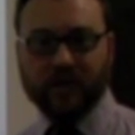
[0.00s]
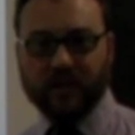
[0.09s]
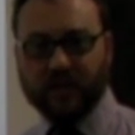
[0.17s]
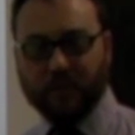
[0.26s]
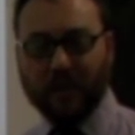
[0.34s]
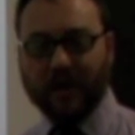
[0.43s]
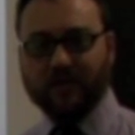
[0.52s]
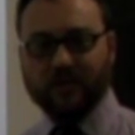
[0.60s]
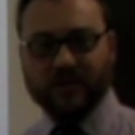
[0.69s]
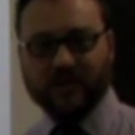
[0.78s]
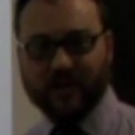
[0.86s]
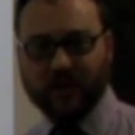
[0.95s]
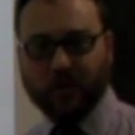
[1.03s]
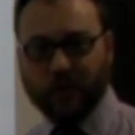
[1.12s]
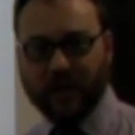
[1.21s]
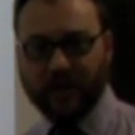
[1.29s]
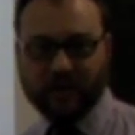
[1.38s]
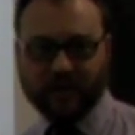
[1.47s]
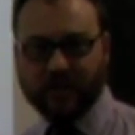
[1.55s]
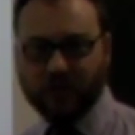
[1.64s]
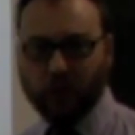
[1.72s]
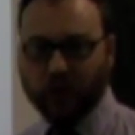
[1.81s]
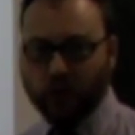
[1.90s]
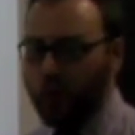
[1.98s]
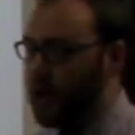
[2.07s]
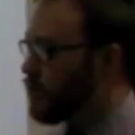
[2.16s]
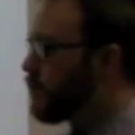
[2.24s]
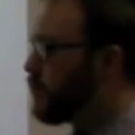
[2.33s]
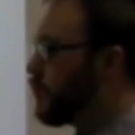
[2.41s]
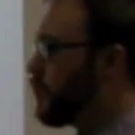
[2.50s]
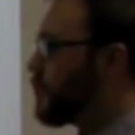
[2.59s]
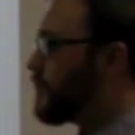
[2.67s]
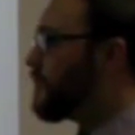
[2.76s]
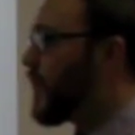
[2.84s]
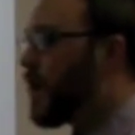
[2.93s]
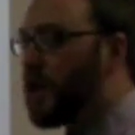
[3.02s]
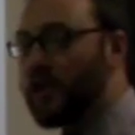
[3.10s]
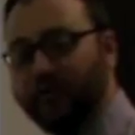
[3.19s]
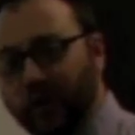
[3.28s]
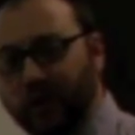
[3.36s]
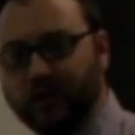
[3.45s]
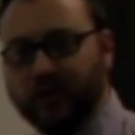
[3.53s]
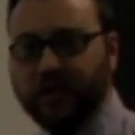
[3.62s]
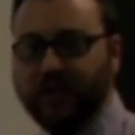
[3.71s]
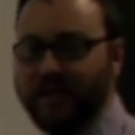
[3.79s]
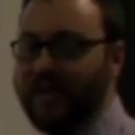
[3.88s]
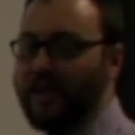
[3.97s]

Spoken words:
It just depends on the situation as to which one you use. The first